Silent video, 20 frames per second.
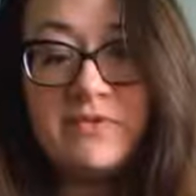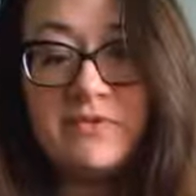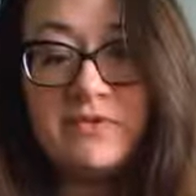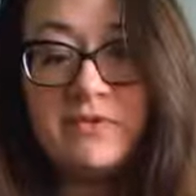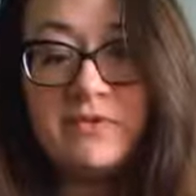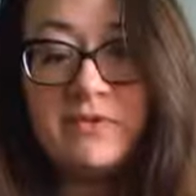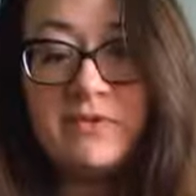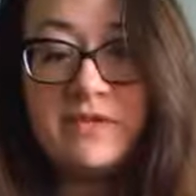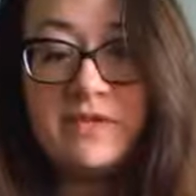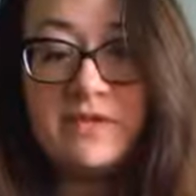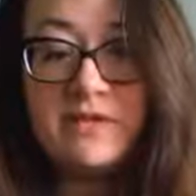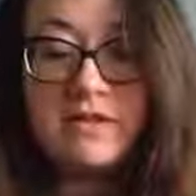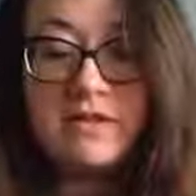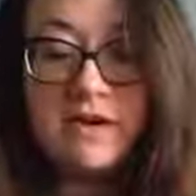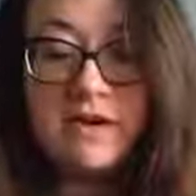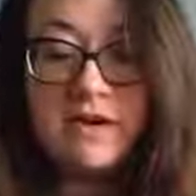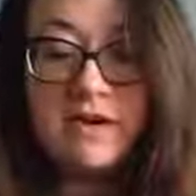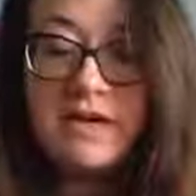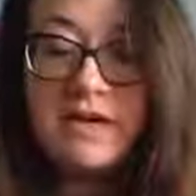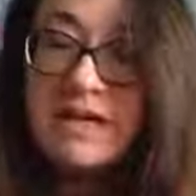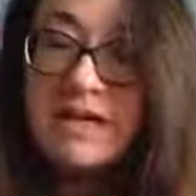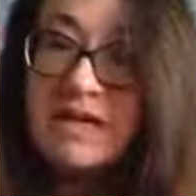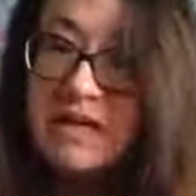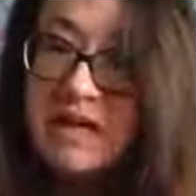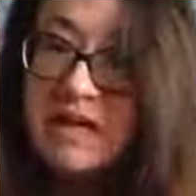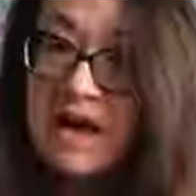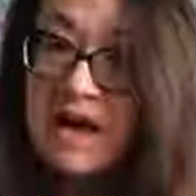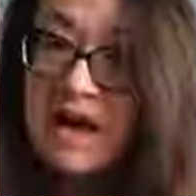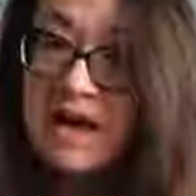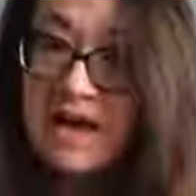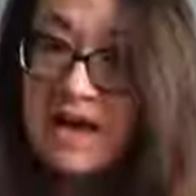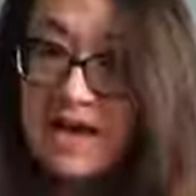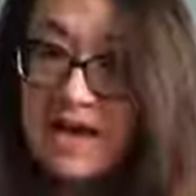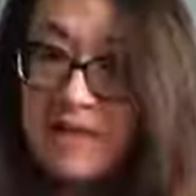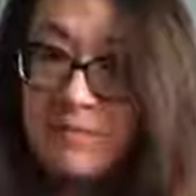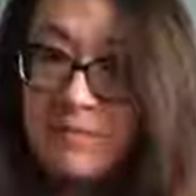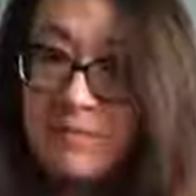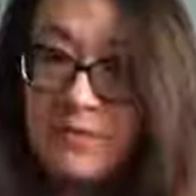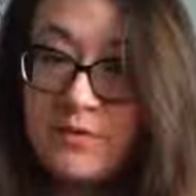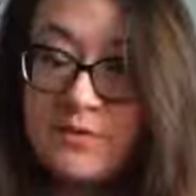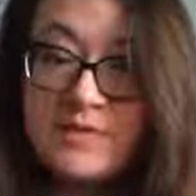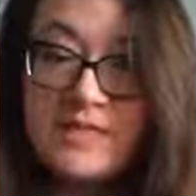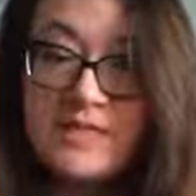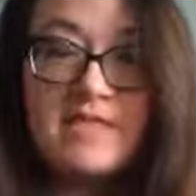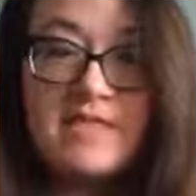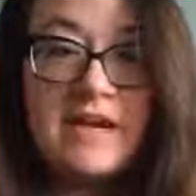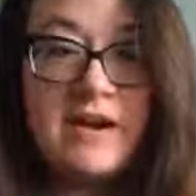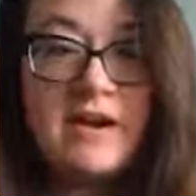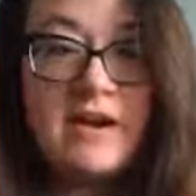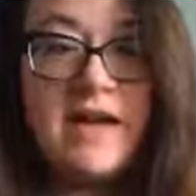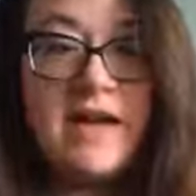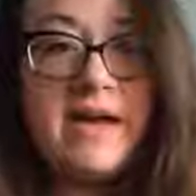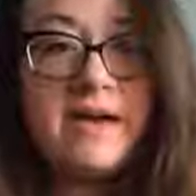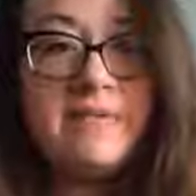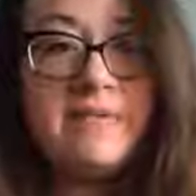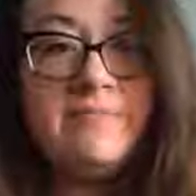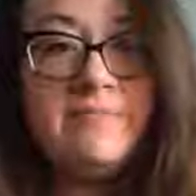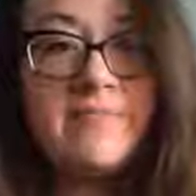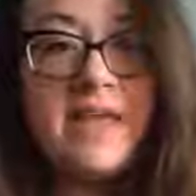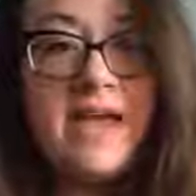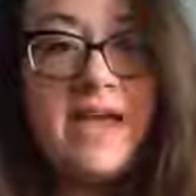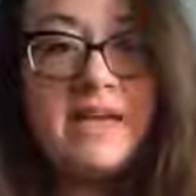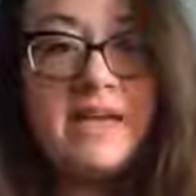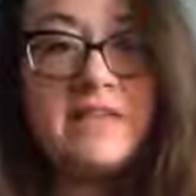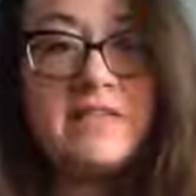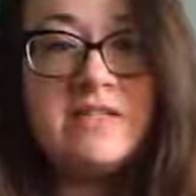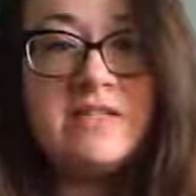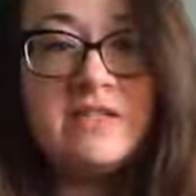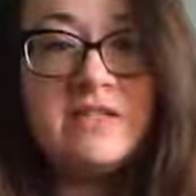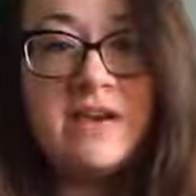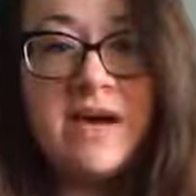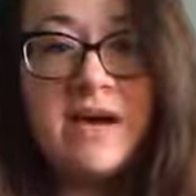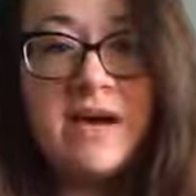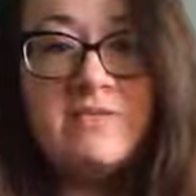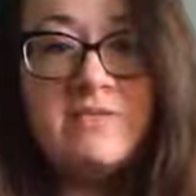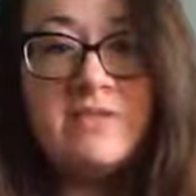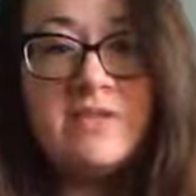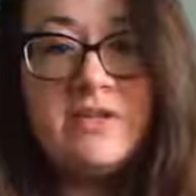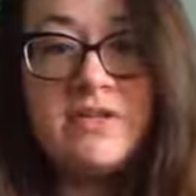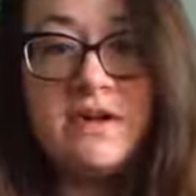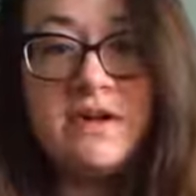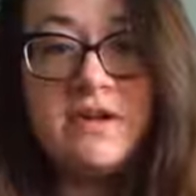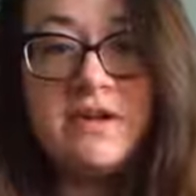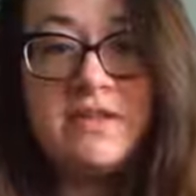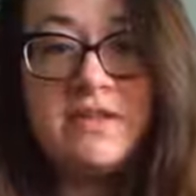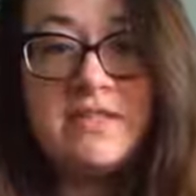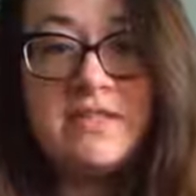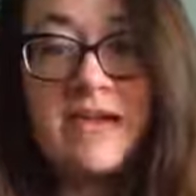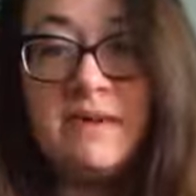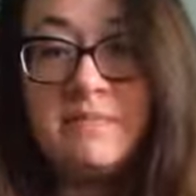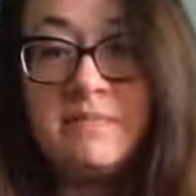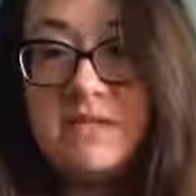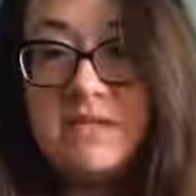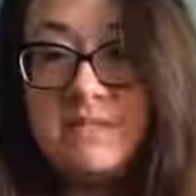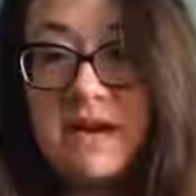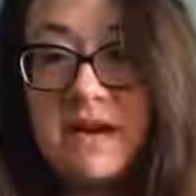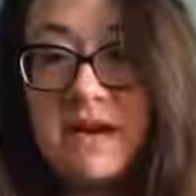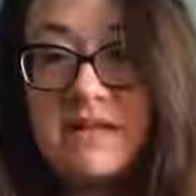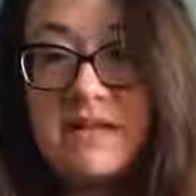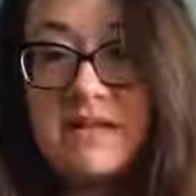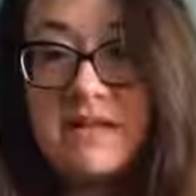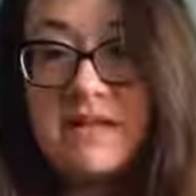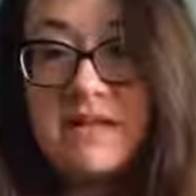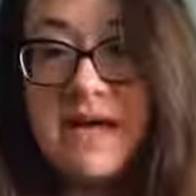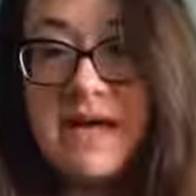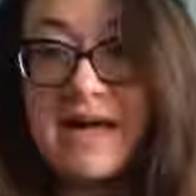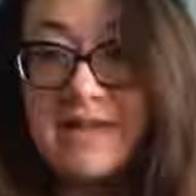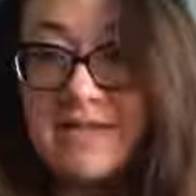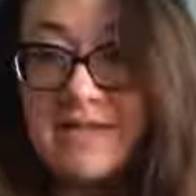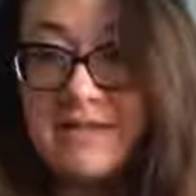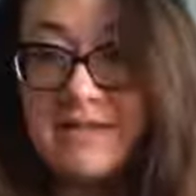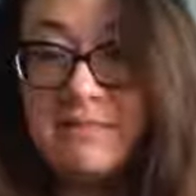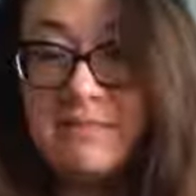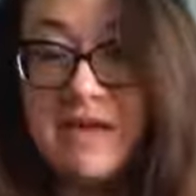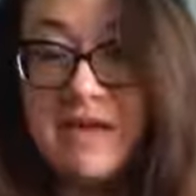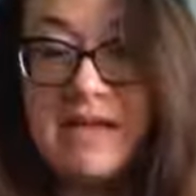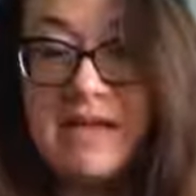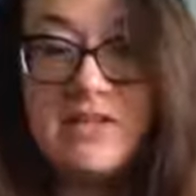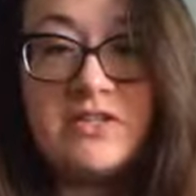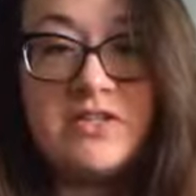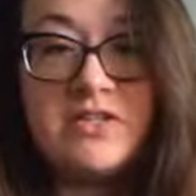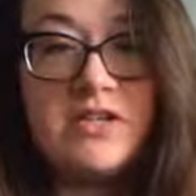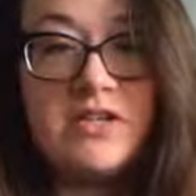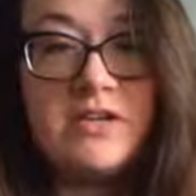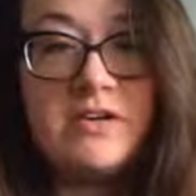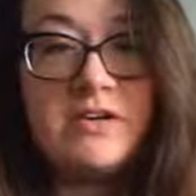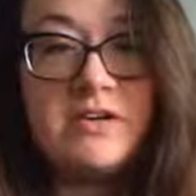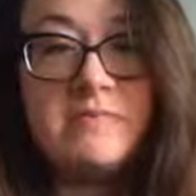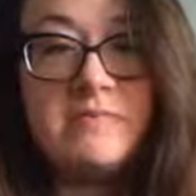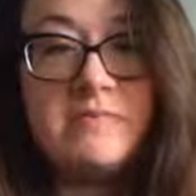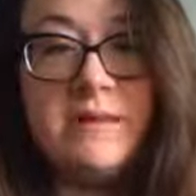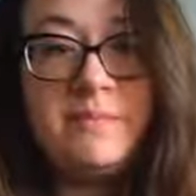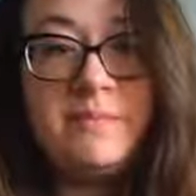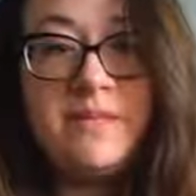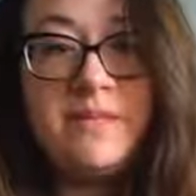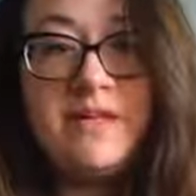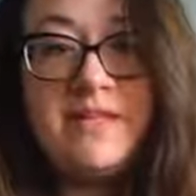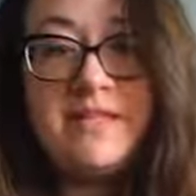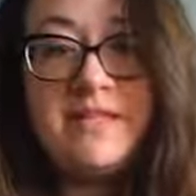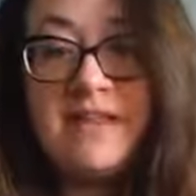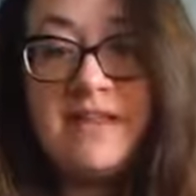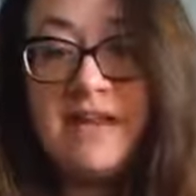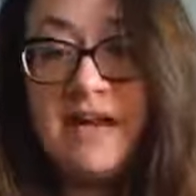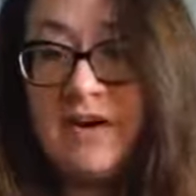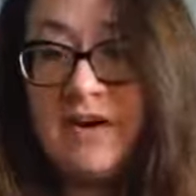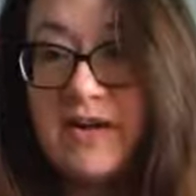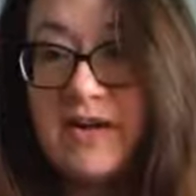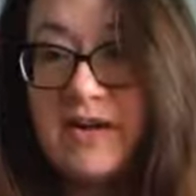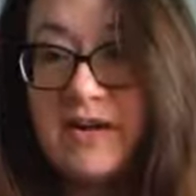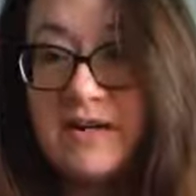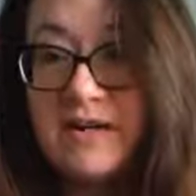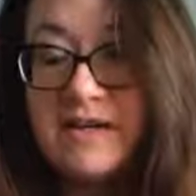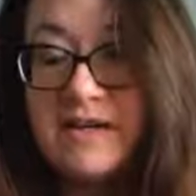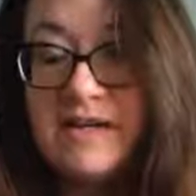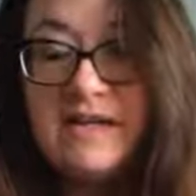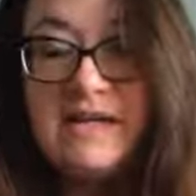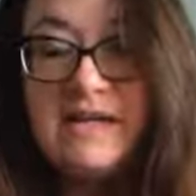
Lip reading: Lewis and Clark came through this area and described the dogs kept by the Clatsop and Chinook people in this area